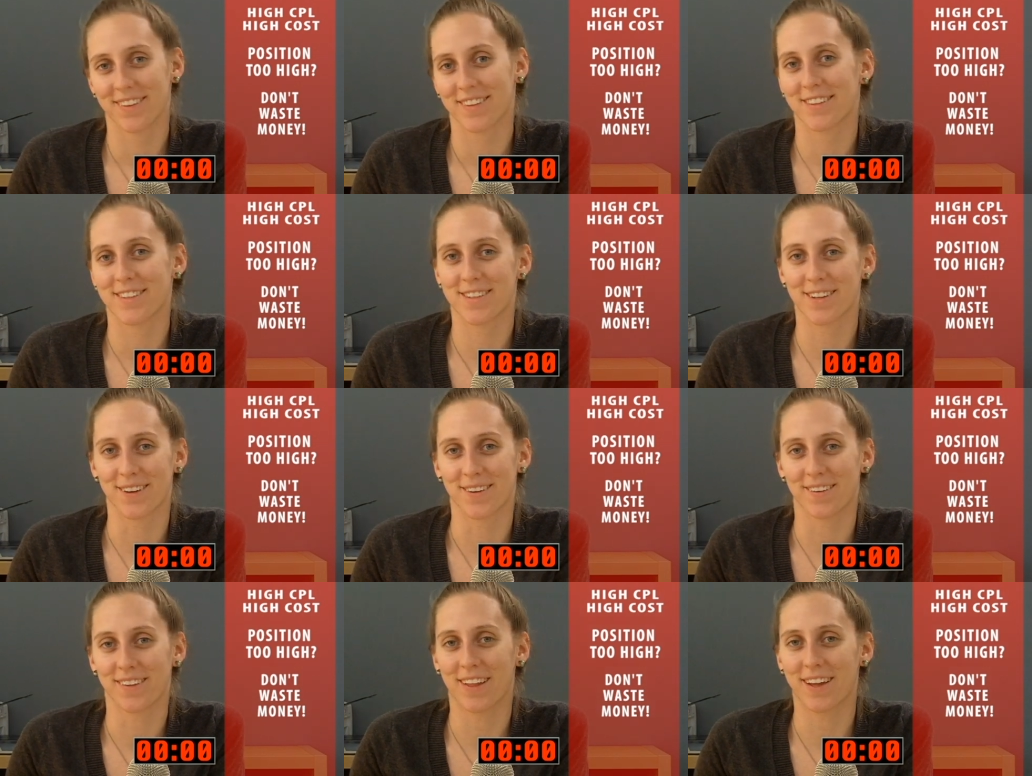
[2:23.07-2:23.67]

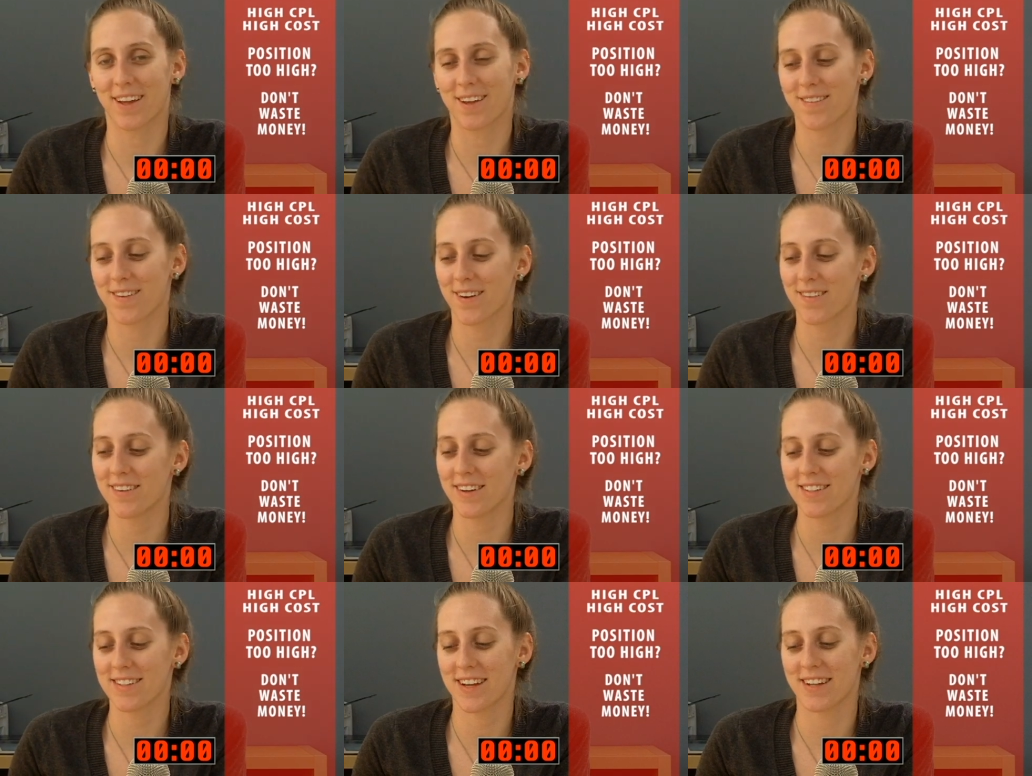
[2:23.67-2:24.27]
So thank you very
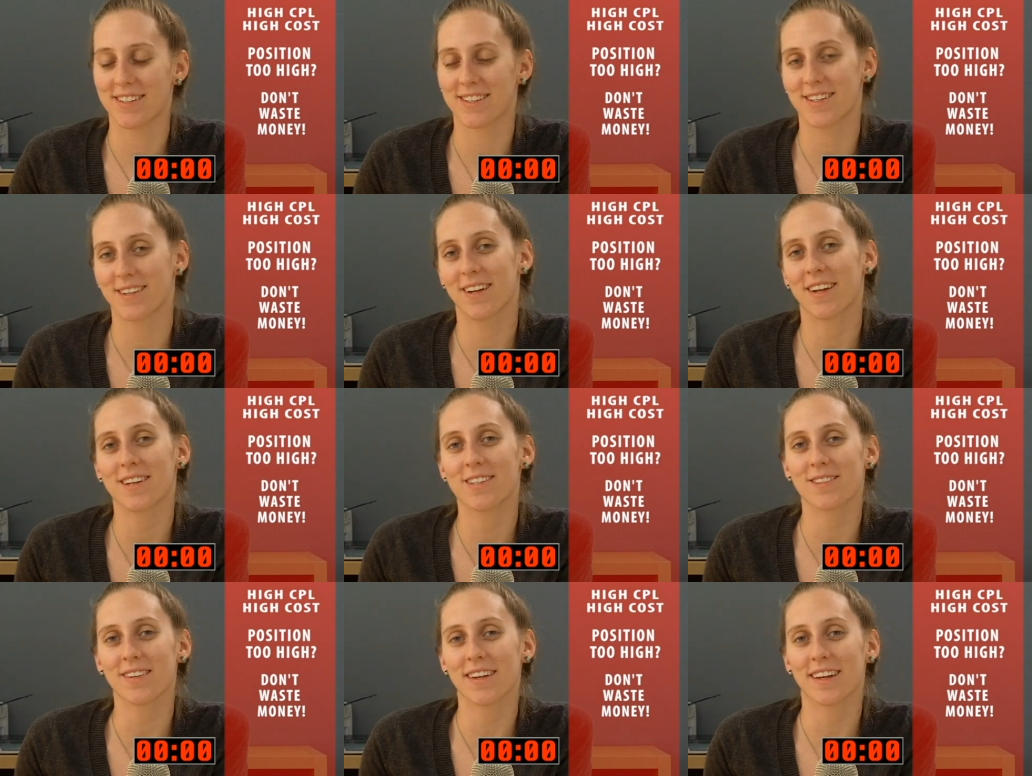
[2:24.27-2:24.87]
much, and see you
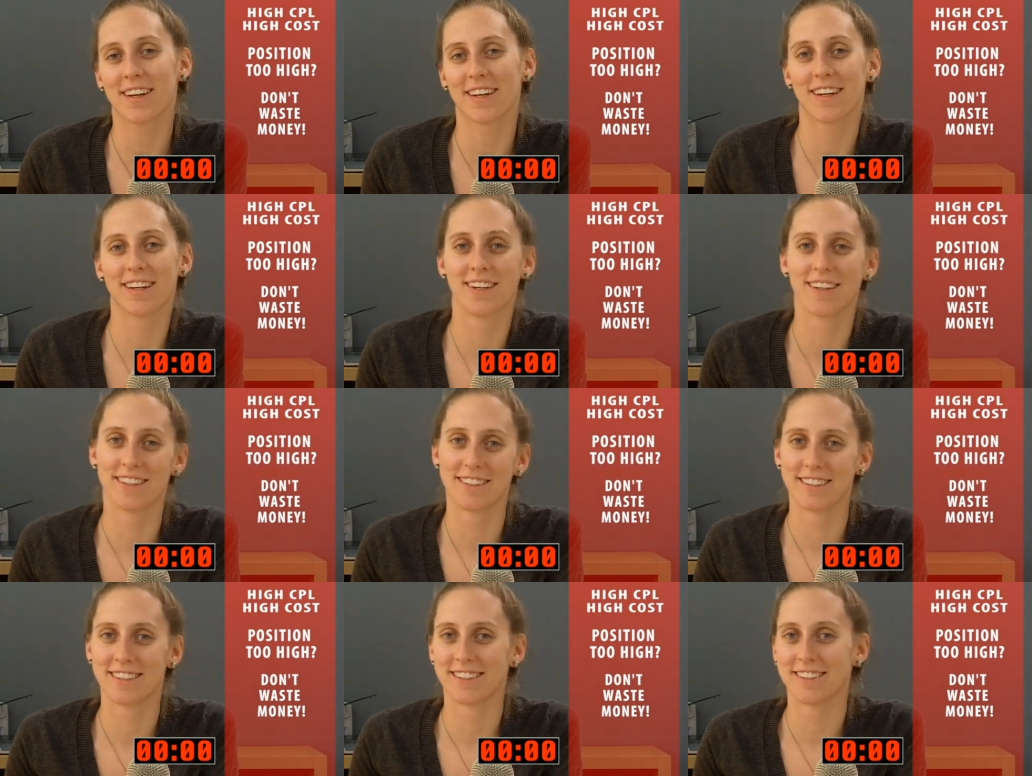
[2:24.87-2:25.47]
next week.
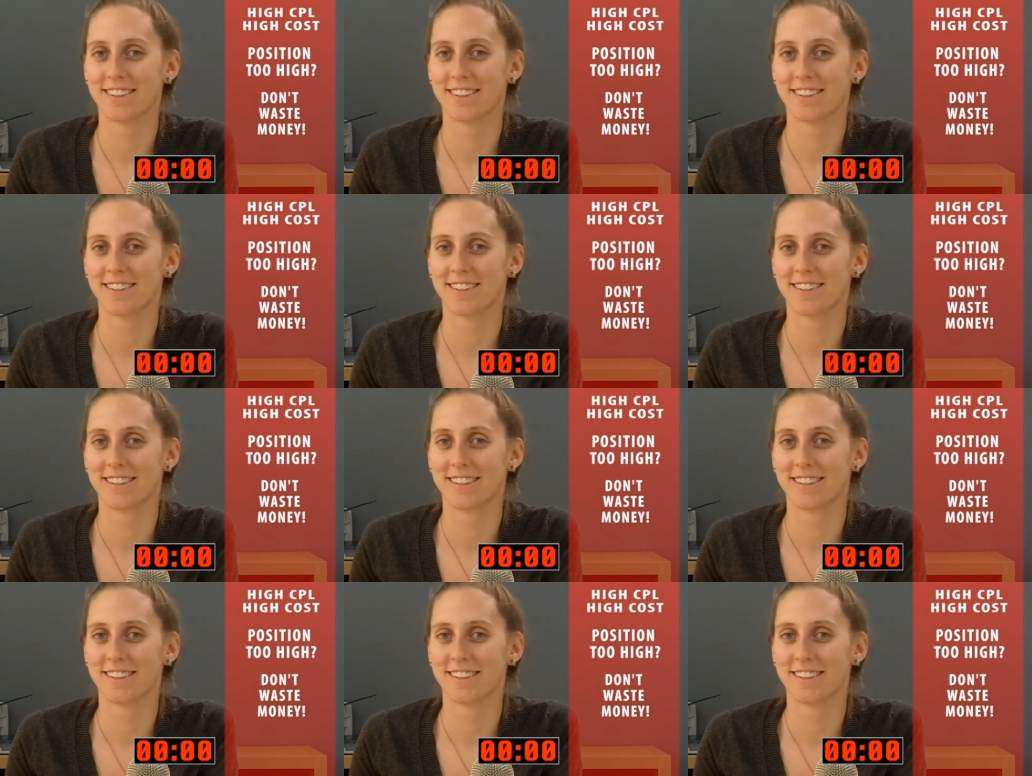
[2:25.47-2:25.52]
